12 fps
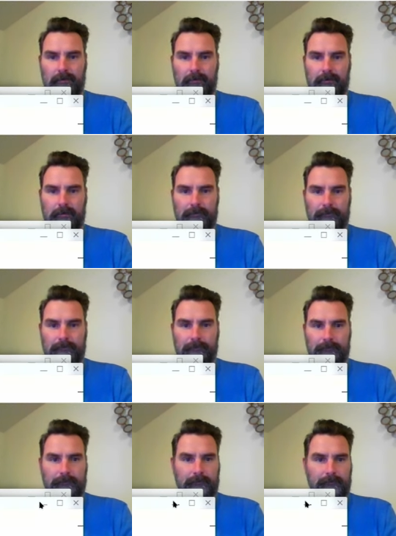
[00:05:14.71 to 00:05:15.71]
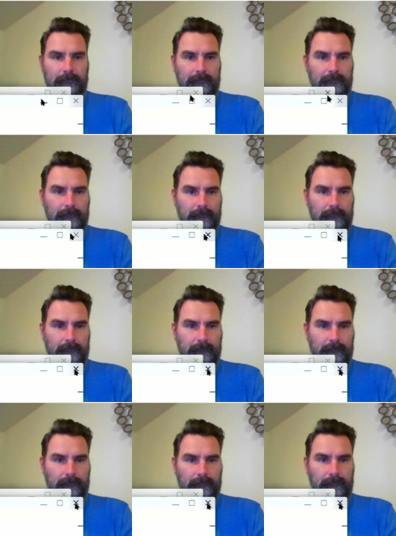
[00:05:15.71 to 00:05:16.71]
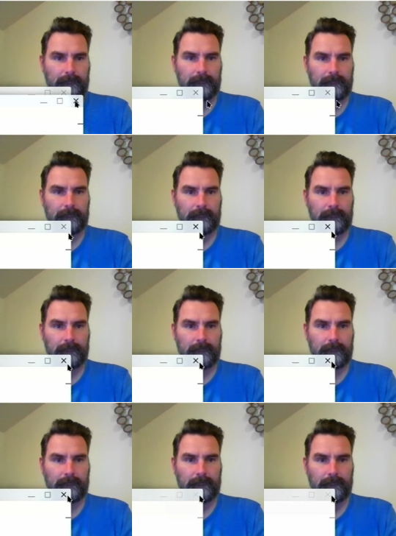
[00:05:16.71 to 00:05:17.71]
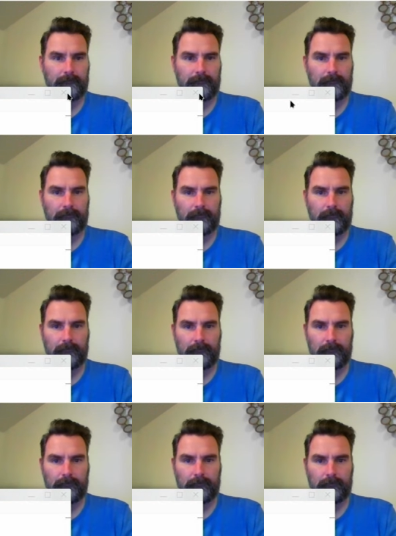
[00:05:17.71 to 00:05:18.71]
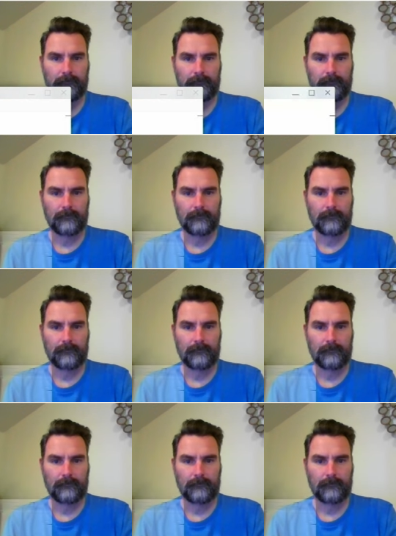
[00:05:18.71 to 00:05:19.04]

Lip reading: (silence)